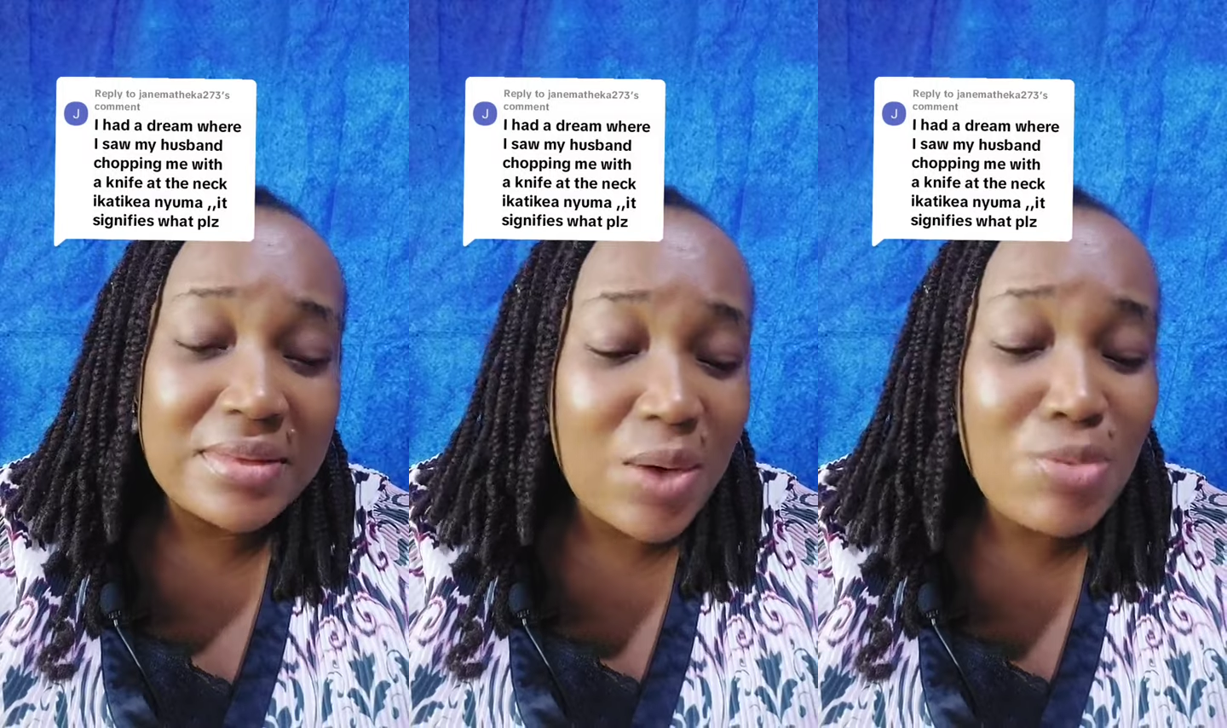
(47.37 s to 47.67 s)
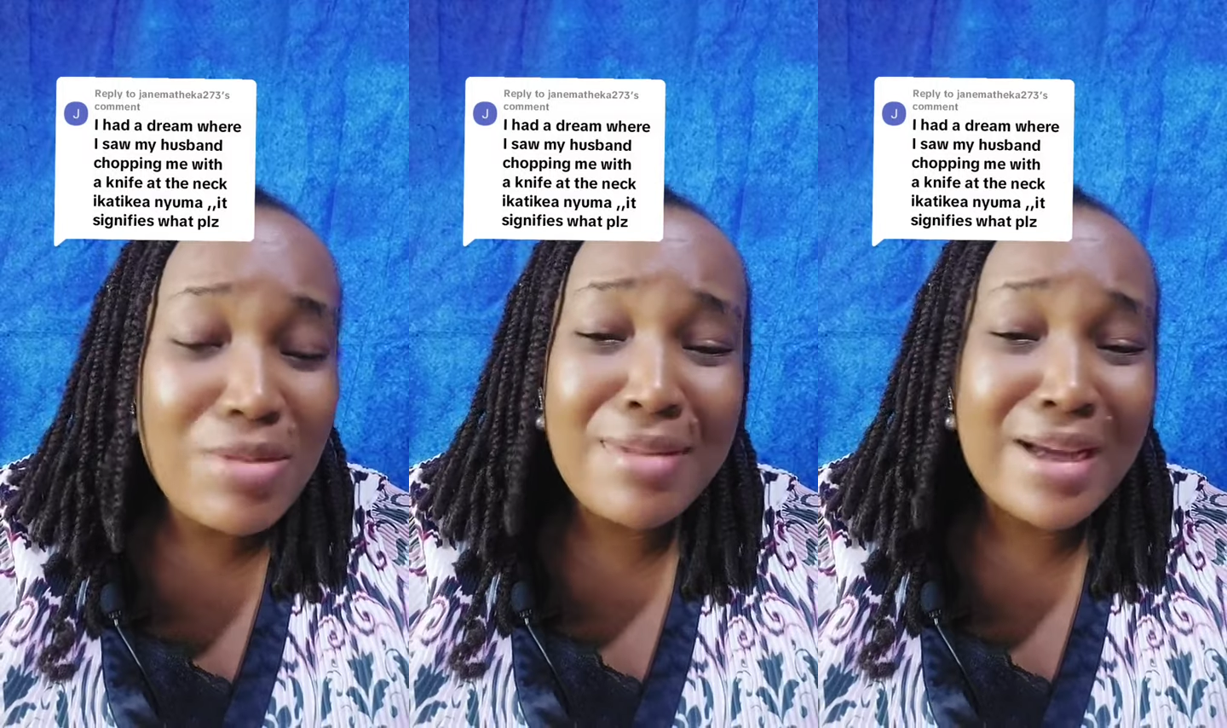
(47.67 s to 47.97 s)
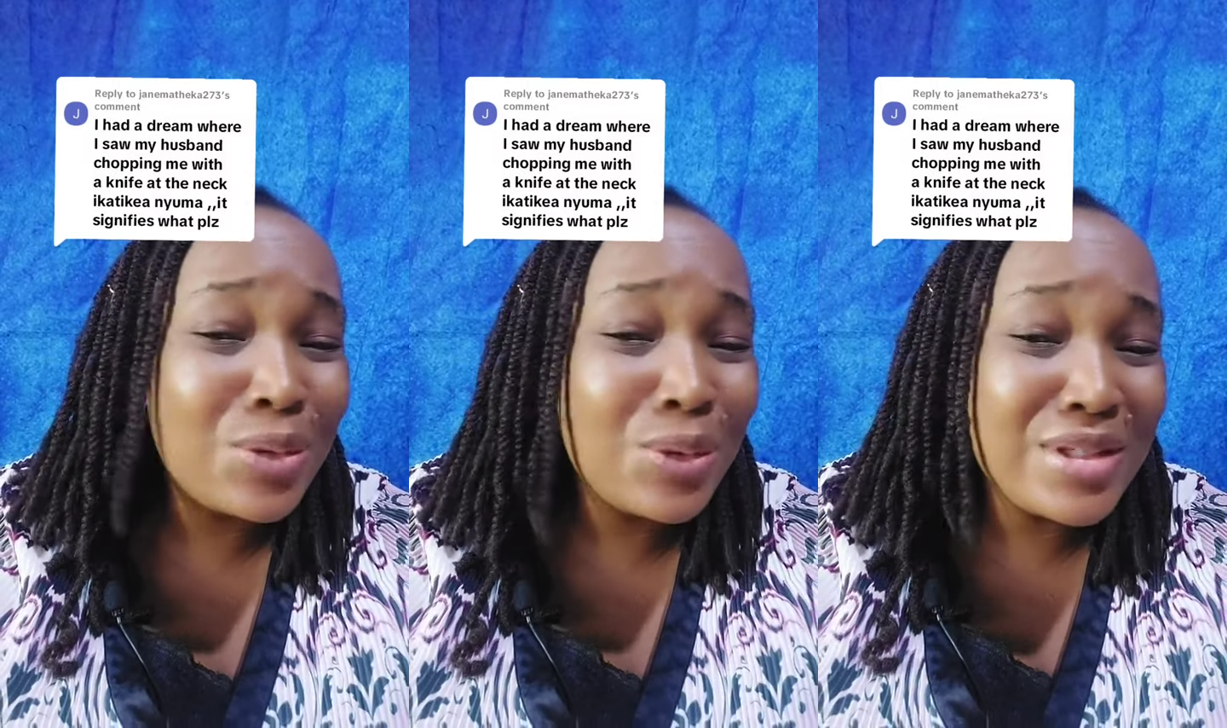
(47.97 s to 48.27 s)
That woman
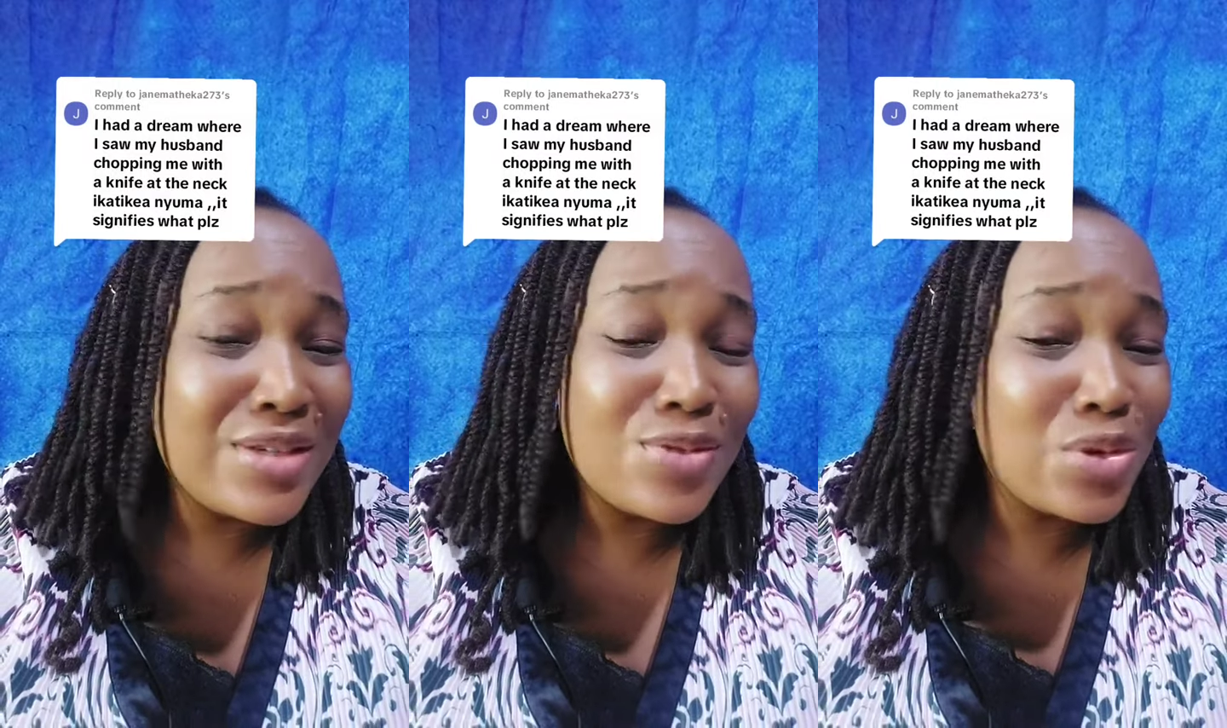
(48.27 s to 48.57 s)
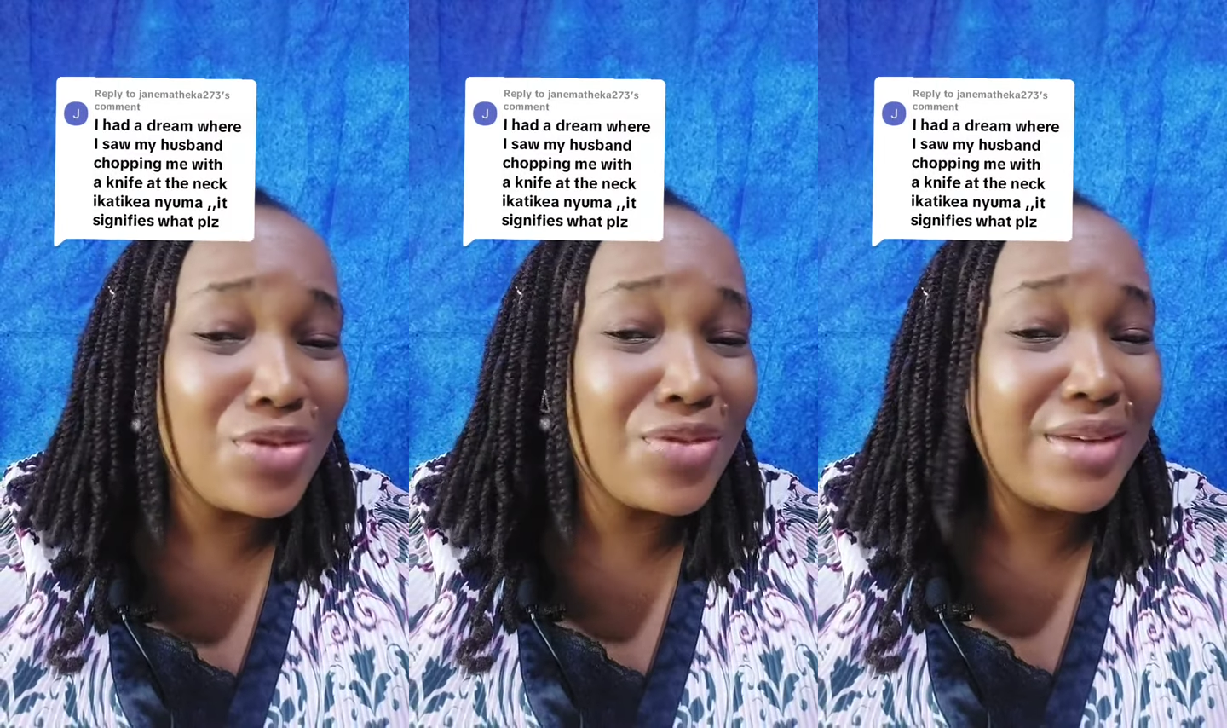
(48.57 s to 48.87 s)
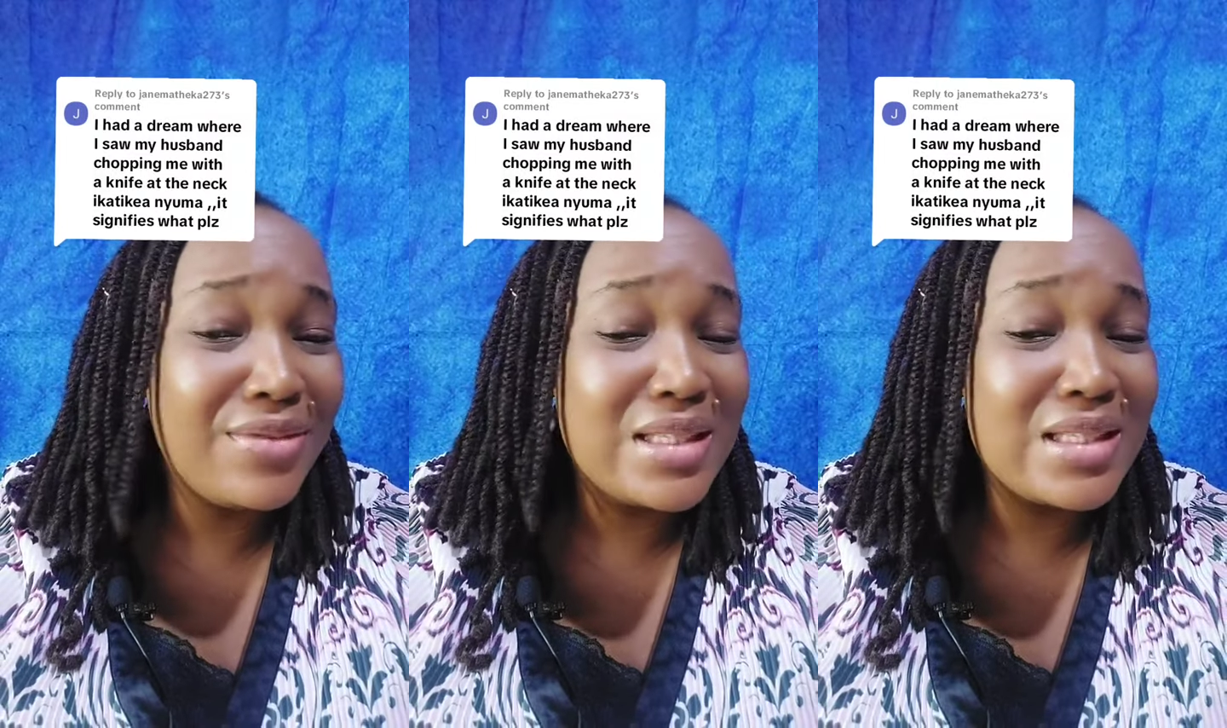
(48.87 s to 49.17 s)
might not even
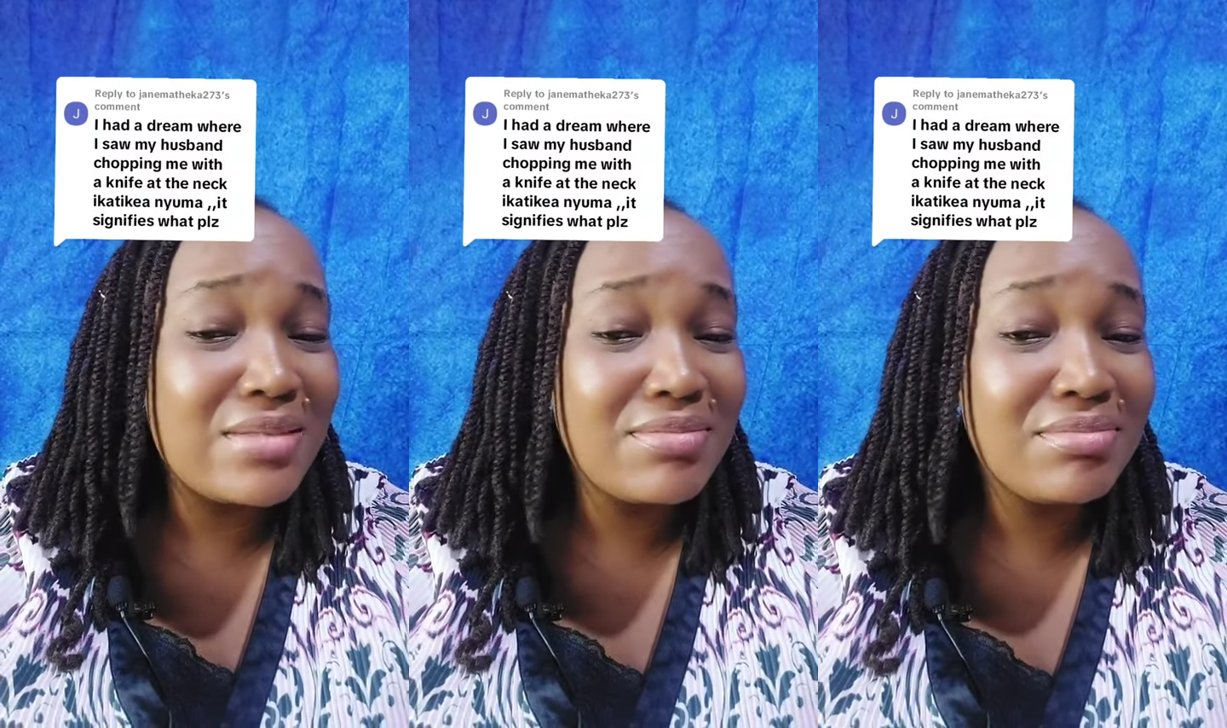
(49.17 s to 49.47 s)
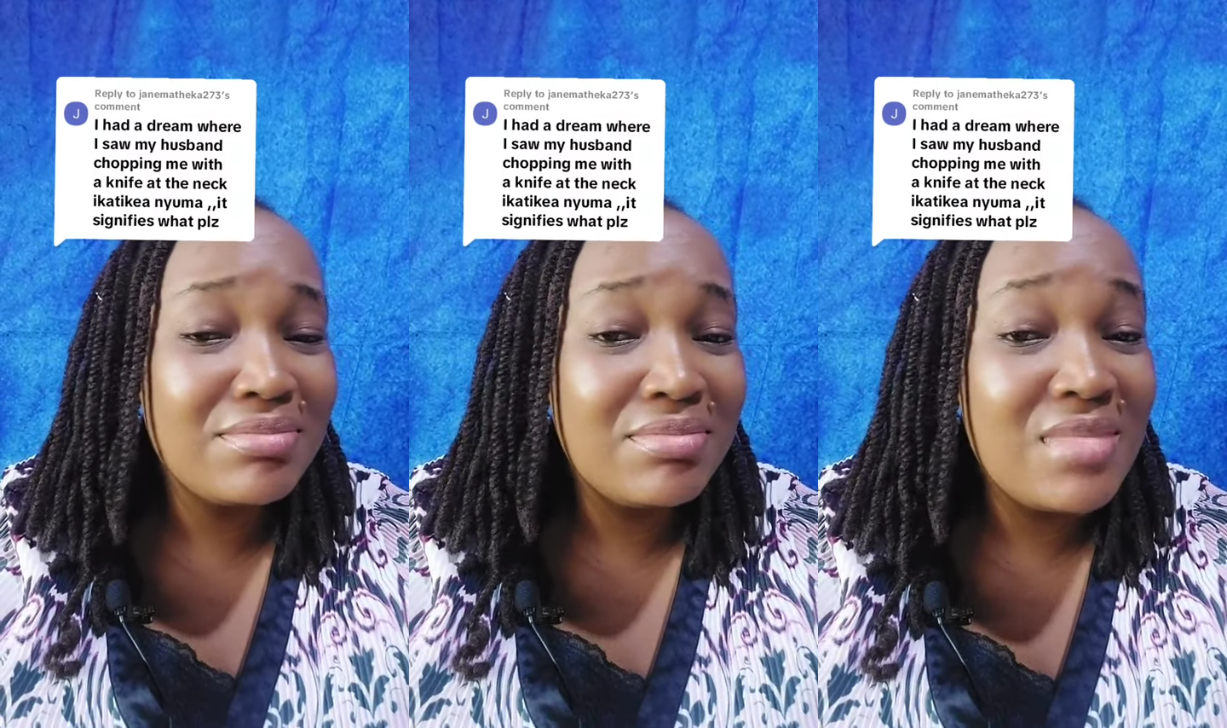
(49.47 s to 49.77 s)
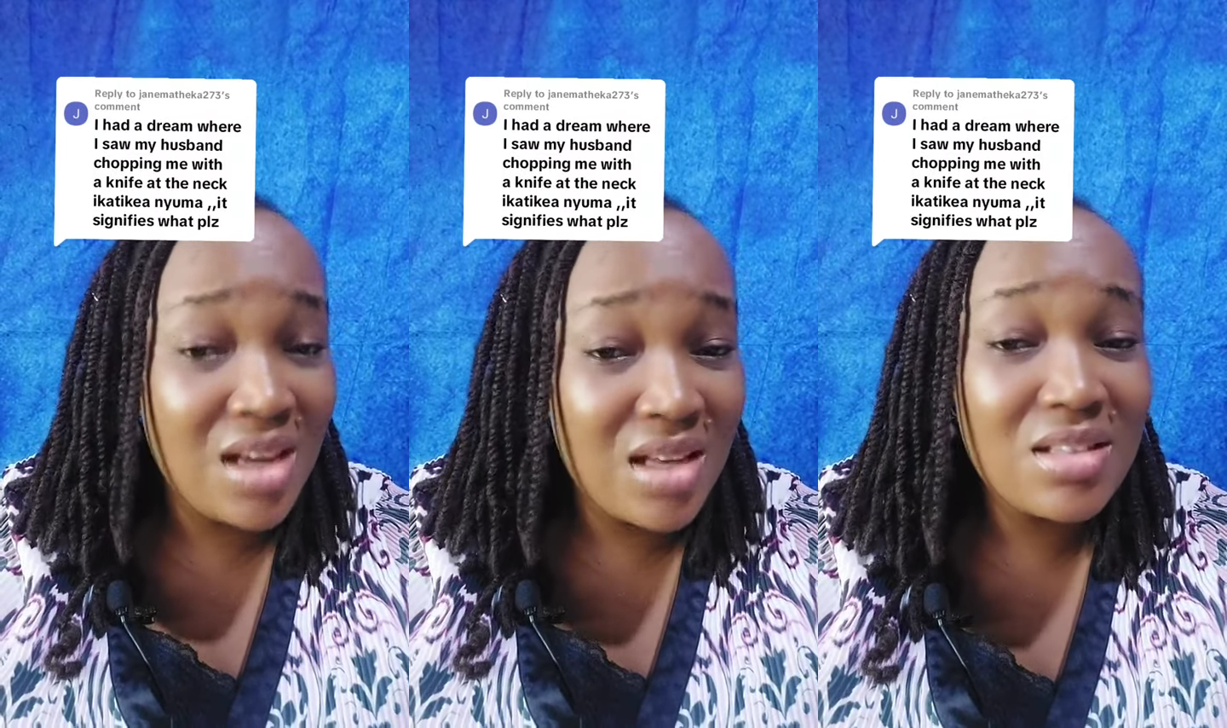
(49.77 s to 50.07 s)
survive it.
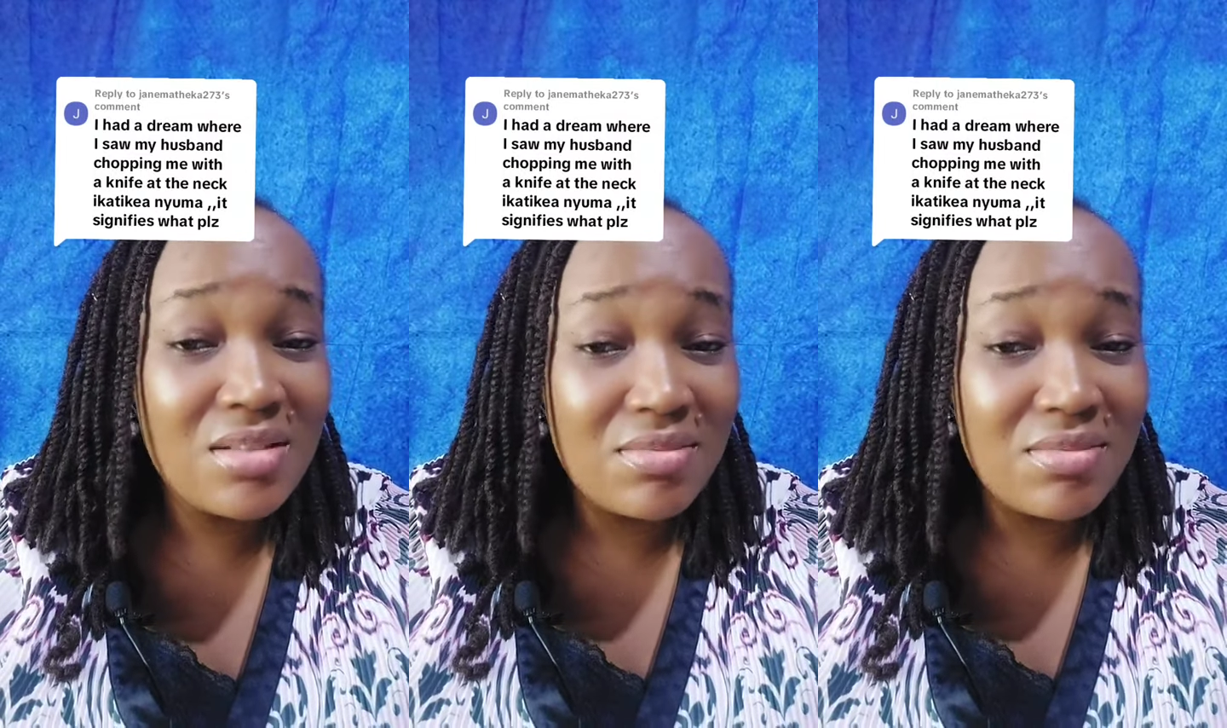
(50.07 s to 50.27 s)
Yes.